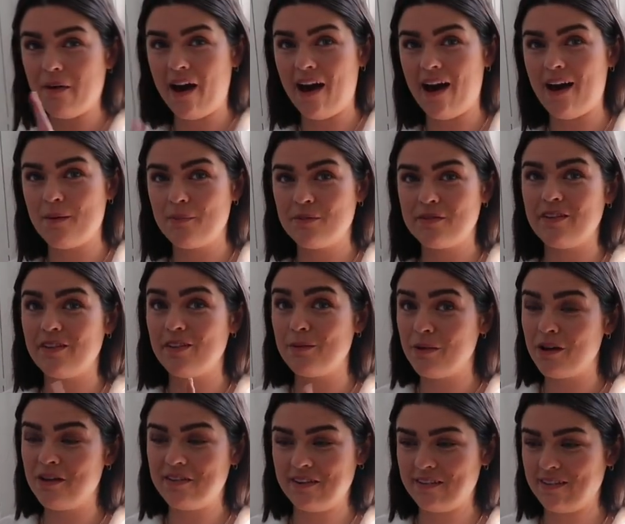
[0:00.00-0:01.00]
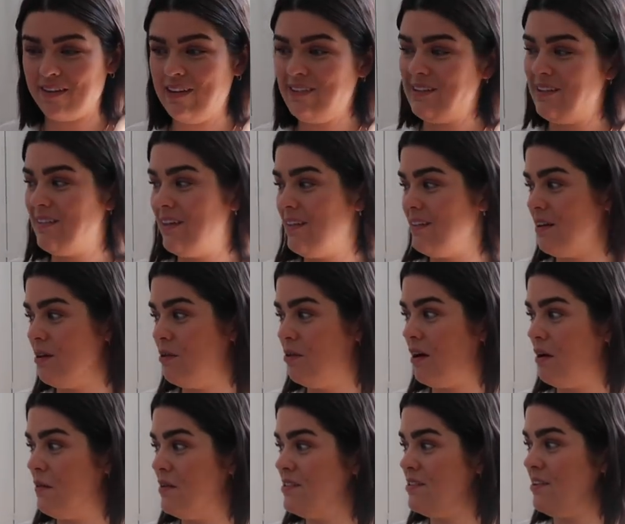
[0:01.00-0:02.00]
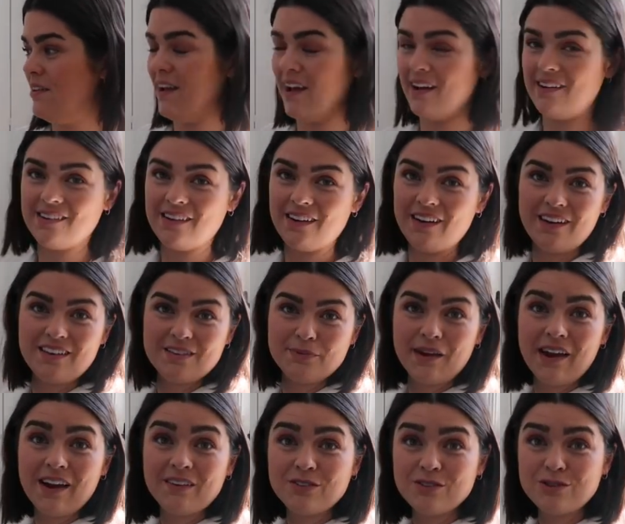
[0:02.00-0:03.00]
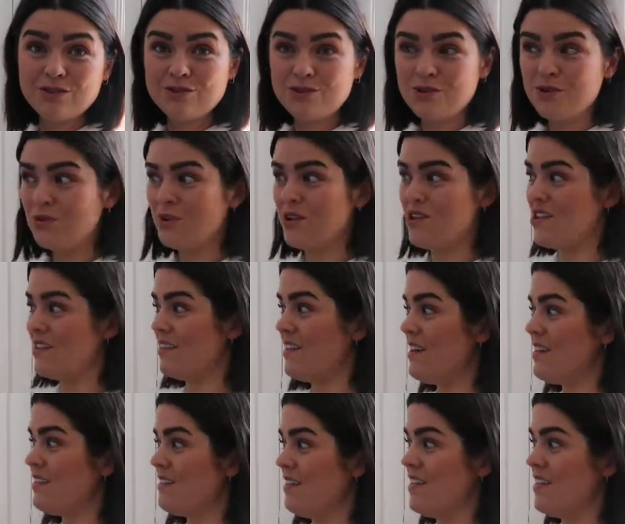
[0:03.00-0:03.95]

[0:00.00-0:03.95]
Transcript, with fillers: perhaps the most exciting thing that I'll go into later is we have storage in this.